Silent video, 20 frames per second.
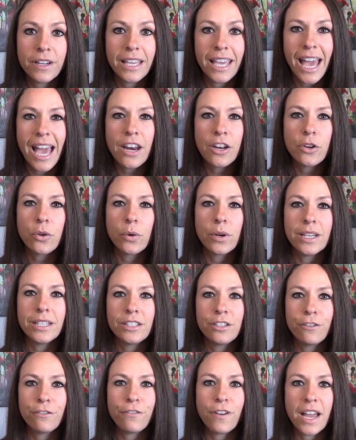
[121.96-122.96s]
categories
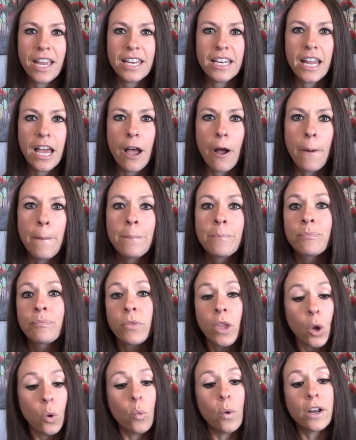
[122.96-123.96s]
to find out
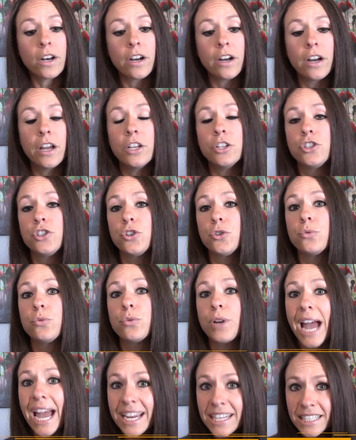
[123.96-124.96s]
what are
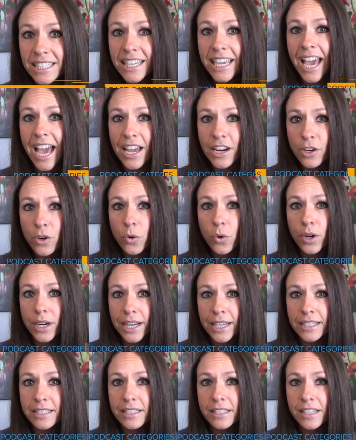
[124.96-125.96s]
direct
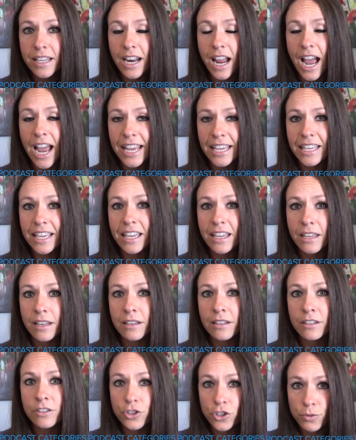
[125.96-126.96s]
categories that I
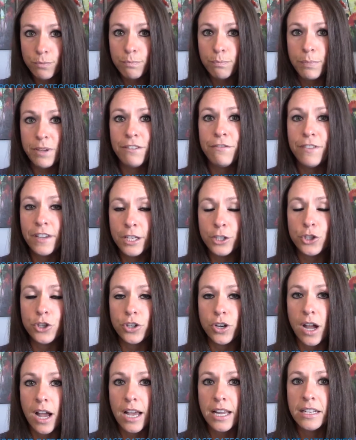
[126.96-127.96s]
can be featured
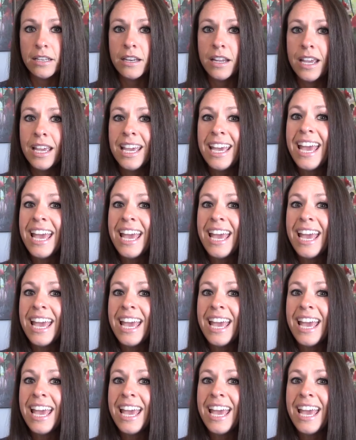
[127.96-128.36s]
on